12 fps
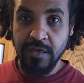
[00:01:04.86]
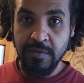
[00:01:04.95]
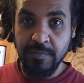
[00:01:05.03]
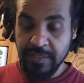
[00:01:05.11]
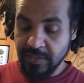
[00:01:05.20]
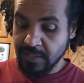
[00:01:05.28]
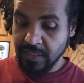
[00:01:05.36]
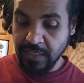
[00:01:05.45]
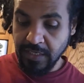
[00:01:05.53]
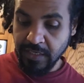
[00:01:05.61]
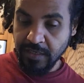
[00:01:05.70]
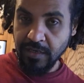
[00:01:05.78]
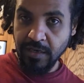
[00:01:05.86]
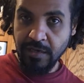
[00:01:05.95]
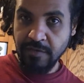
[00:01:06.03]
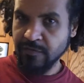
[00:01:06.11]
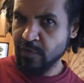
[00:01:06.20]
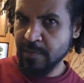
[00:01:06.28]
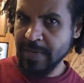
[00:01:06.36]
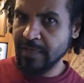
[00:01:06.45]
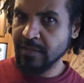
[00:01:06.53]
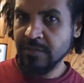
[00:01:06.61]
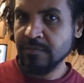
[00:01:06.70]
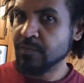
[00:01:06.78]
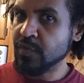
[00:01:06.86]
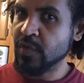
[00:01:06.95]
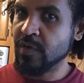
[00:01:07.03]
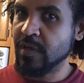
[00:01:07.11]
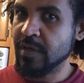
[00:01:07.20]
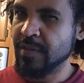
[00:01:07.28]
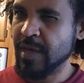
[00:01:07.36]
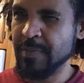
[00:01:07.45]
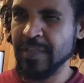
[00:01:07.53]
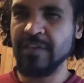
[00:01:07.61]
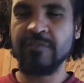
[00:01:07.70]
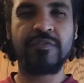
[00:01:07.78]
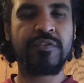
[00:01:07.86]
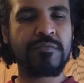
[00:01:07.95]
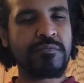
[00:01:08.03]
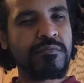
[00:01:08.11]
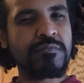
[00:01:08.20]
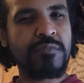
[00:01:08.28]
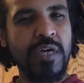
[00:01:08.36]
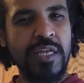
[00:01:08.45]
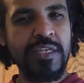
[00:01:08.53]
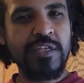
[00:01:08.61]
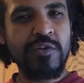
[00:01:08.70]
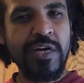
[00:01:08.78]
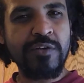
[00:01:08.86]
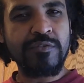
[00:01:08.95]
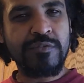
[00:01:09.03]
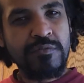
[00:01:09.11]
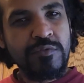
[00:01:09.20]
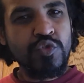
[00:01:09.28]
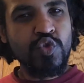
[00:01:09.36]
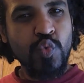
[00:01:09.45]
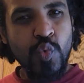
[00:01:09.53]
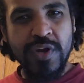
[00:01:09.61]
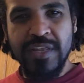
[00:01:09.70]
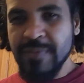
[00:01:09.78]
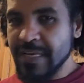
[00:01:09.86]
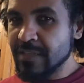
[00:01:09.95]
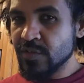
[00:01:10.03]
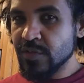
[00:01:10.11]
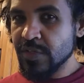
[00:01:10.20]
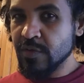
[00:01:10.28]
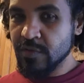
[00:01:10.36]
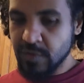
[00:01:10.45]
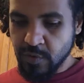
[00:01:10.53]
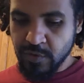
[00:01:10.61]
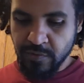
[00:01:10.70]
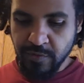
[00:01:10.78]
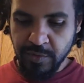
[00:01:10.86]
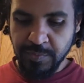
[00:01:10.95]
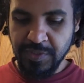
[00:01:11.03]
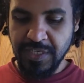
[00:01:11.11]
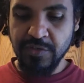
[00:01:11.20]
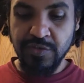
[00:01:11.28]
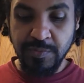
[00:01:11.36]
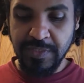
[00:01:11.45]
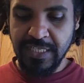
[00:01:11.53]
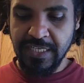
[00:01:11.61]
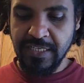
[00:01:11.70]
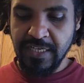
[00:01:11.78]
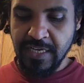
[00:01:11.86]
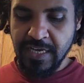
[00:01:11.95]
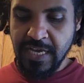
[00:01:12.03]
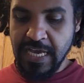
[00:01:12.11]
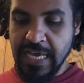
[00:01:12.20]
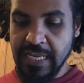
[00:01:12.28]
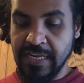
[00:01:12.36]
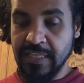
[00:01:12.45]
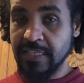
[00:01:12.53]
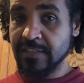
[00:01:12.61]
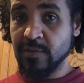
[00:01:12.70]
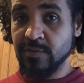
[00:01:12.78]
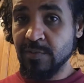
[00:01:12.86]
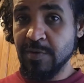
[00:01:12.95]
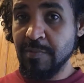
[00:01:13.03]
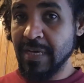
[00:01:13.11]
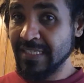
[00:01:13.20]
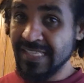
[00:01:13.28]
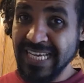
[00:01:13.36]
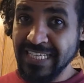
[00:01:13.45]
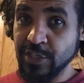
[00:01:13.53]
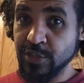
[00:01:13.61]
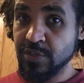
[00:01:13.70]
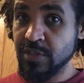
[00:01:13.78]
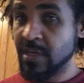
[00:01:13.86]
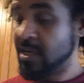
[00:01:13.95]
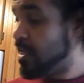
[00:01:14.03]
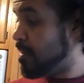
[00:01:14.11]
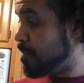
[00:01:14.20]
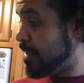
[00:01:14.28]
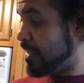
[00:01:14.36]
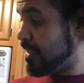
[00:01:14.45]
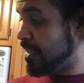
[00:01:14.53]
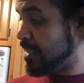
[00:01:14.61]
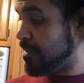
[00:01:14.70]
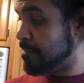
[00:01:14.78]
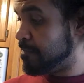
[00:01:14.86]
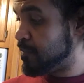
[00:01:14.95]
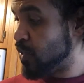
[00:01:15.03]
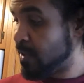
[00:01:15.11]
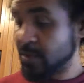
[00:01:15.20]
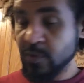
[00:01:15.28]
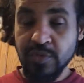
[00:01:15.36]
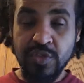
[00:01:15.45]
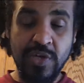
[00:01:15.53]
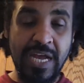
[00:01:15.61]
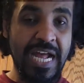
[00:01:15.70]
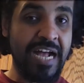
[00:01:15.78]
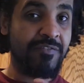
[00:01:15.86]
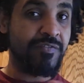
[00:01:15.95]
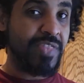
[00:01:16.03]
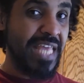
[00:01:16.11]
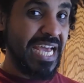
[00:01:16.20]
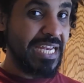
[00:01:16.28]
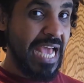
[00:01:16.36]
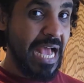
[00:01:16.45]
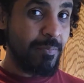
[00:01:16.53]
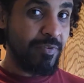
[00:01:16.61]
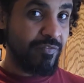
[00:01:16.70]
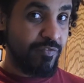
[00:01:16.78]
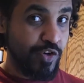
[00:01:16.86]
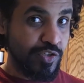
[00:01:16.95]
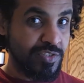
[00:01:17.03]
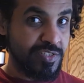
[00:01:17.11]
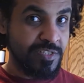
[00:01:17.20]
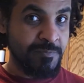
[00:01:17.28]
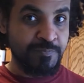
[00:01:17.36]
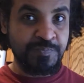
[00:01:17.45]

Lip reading: basically for about, I believe I need around 20 minutes or so in order for the potatoes to be done, and that's going to be my side dish. But so I'm going to have that happen first,